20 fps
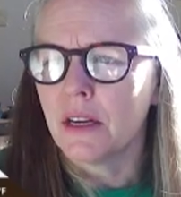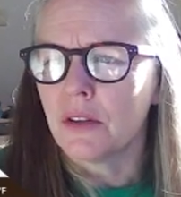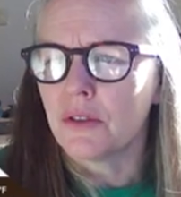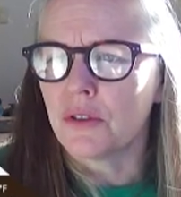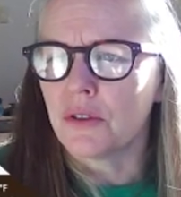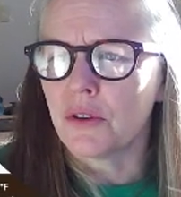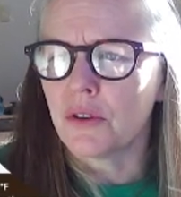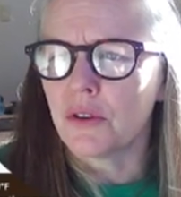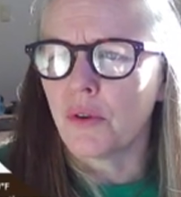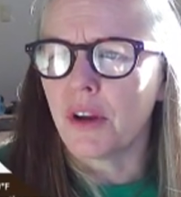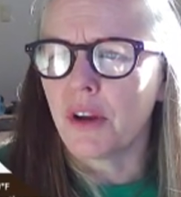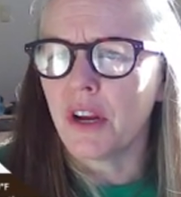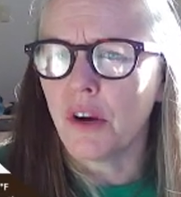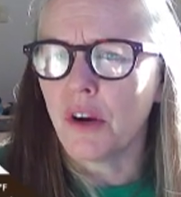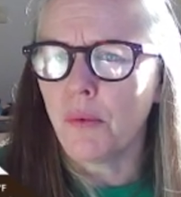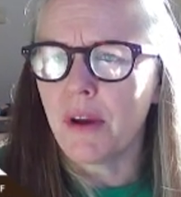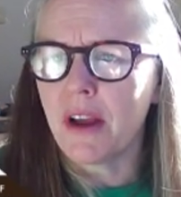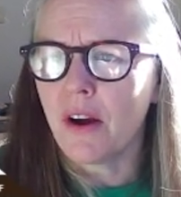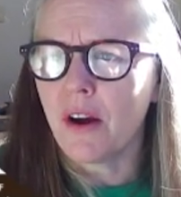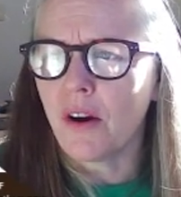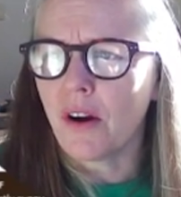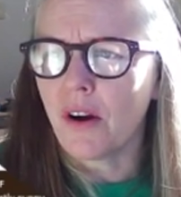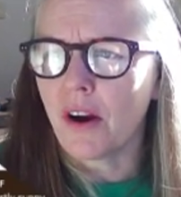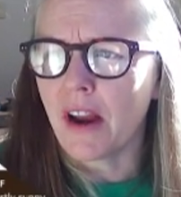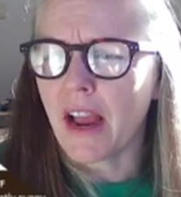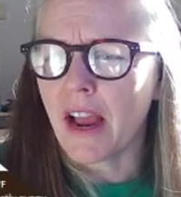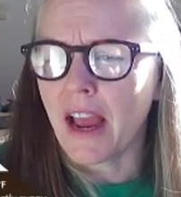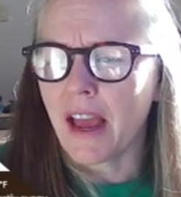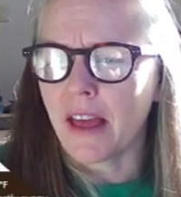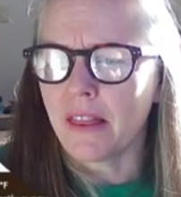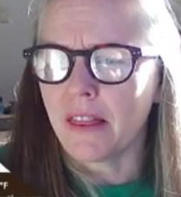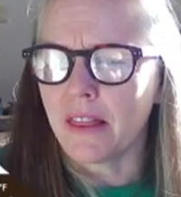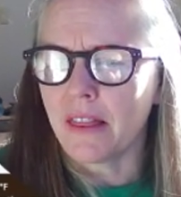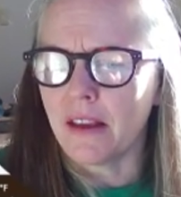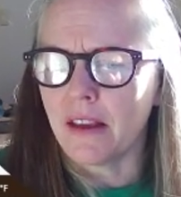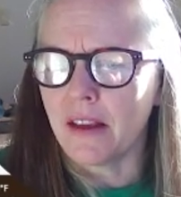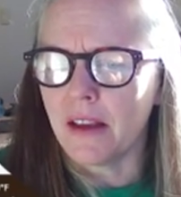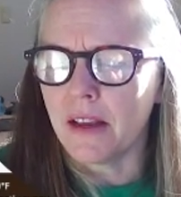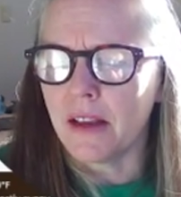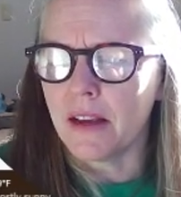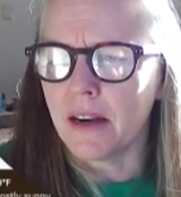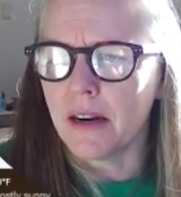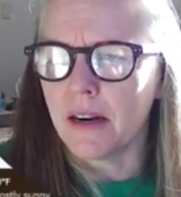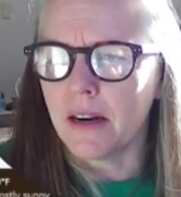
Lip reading: So here we are at the